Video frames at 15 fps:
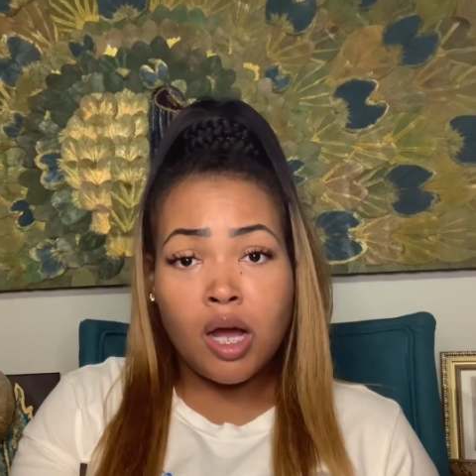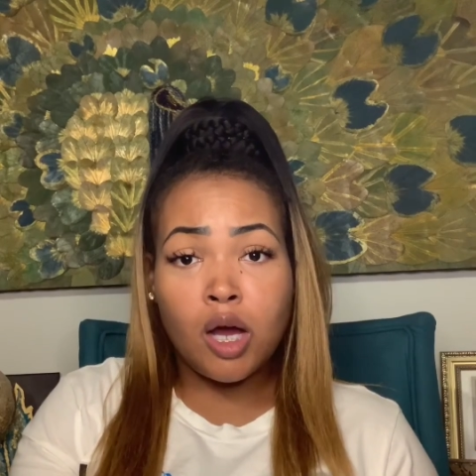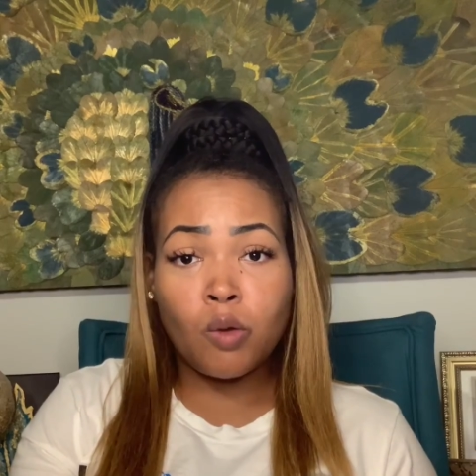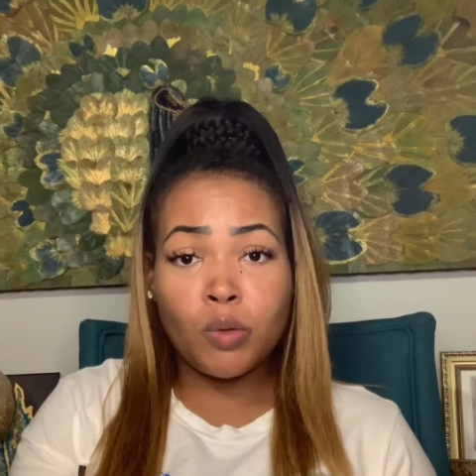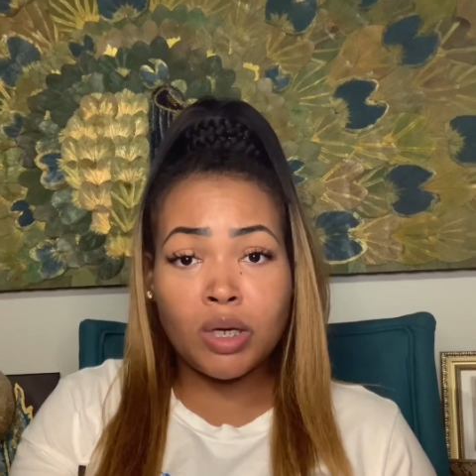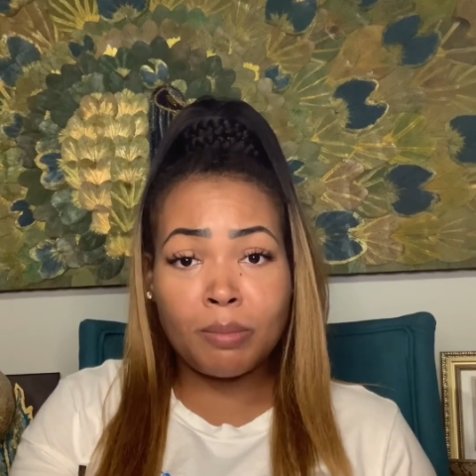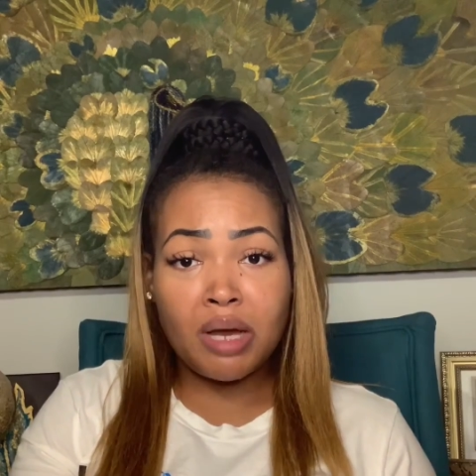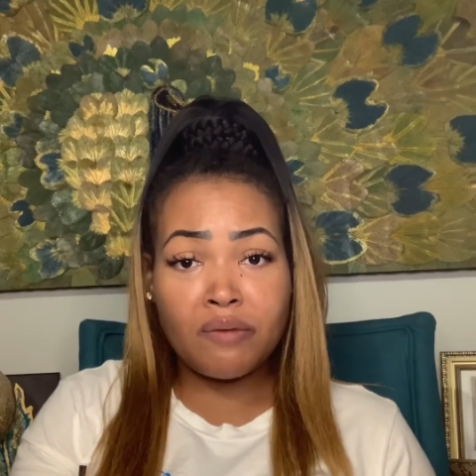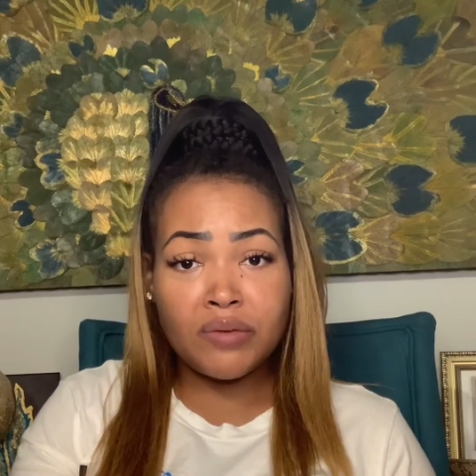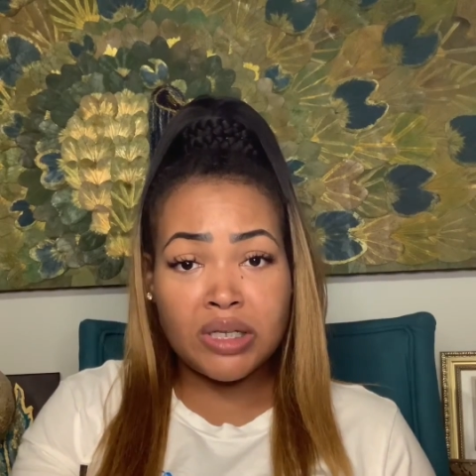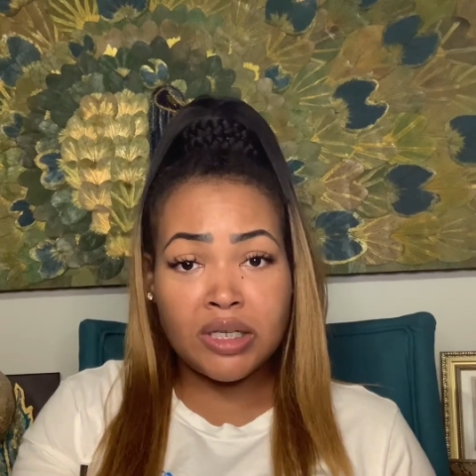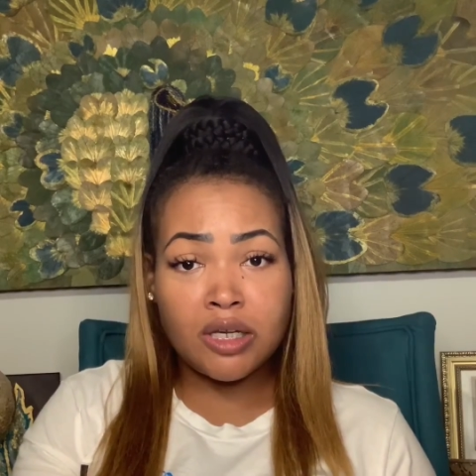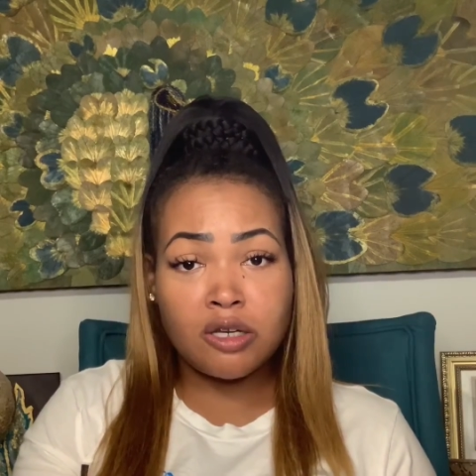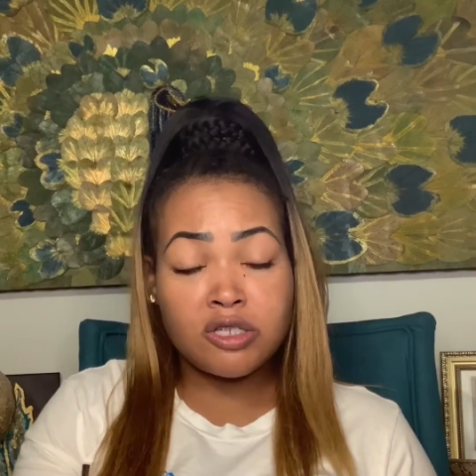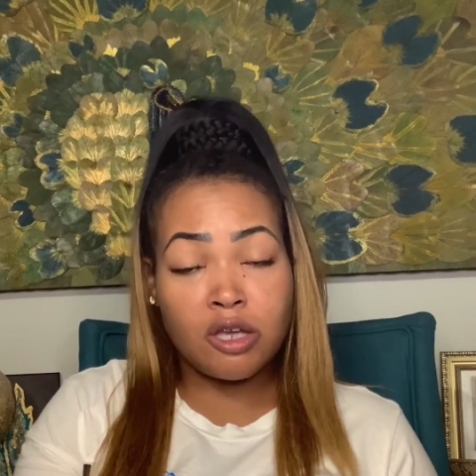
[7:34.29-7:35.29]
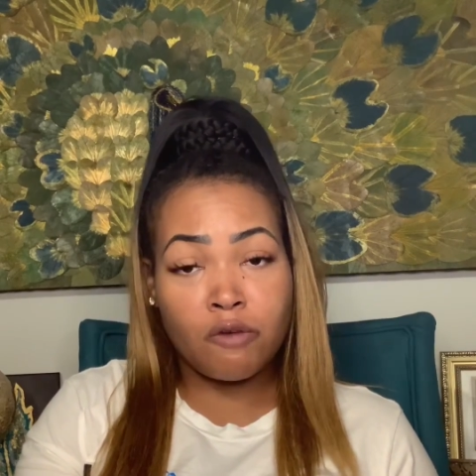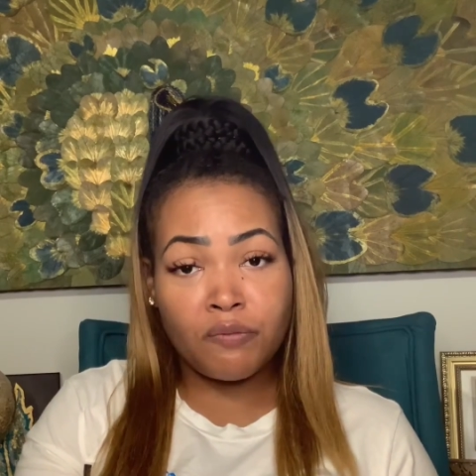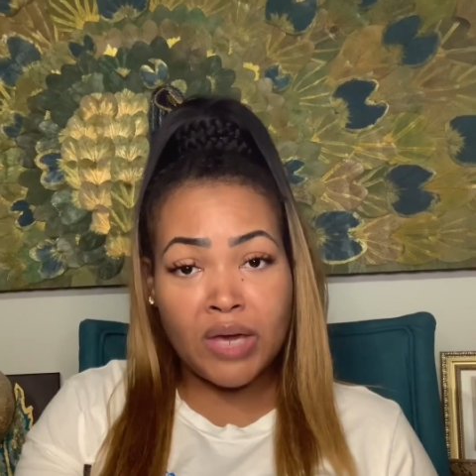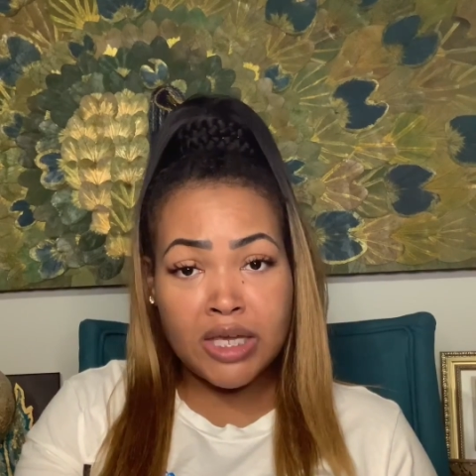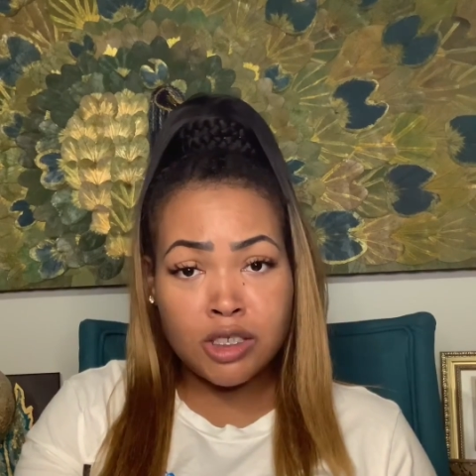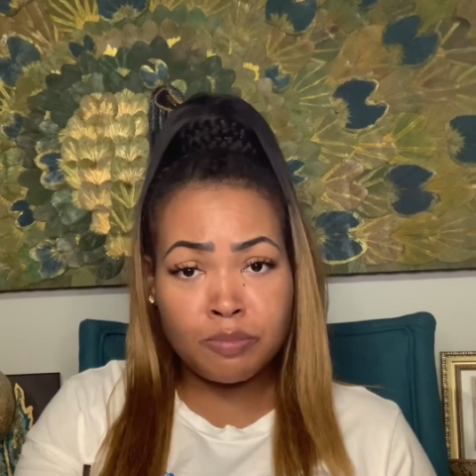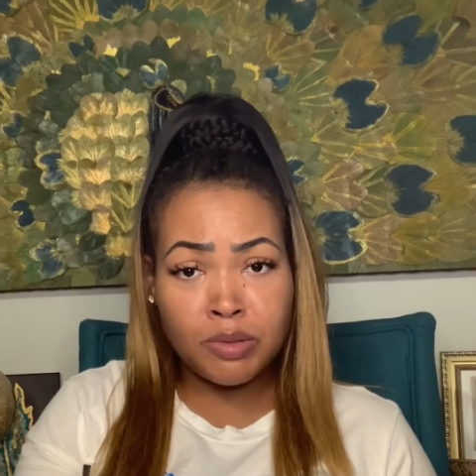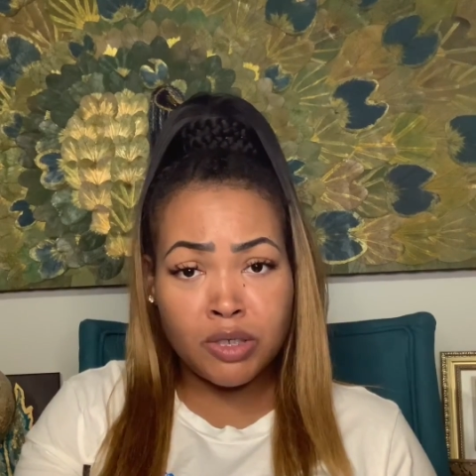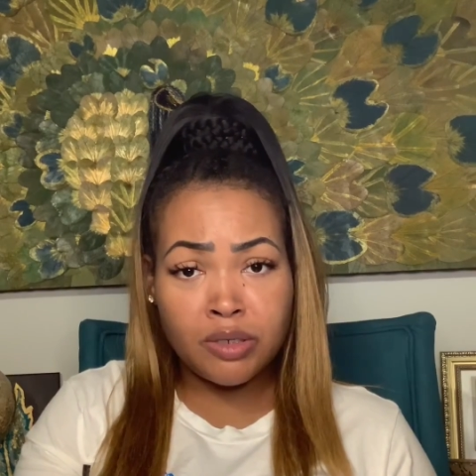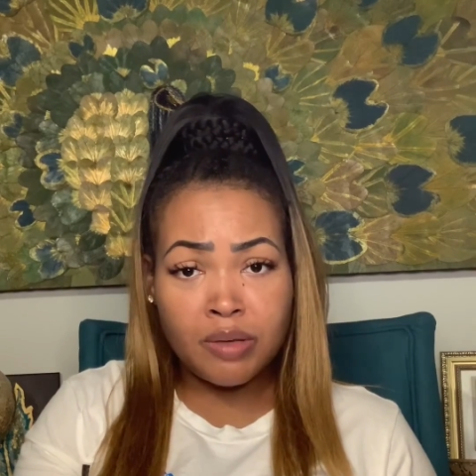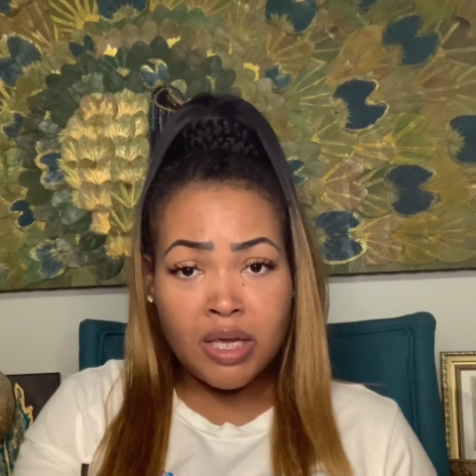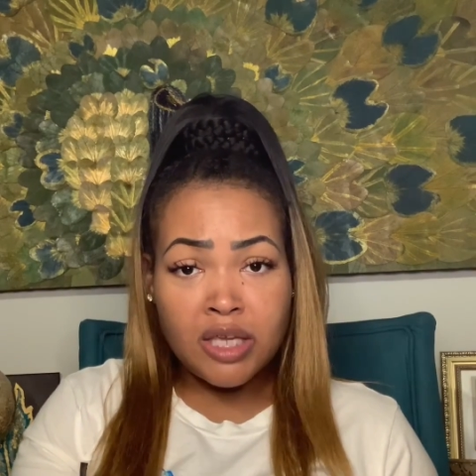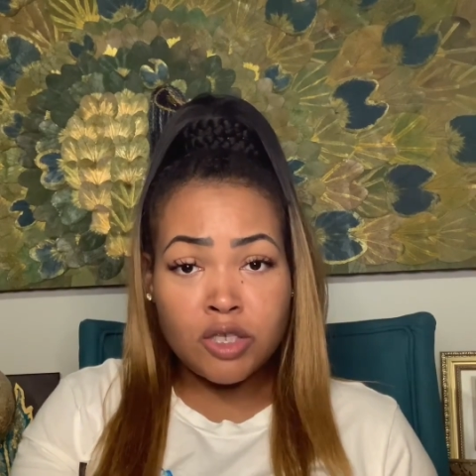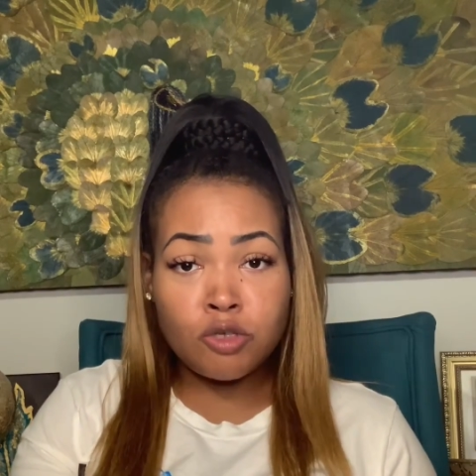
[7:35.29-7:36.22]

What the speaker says: on one of my videos on Facebook,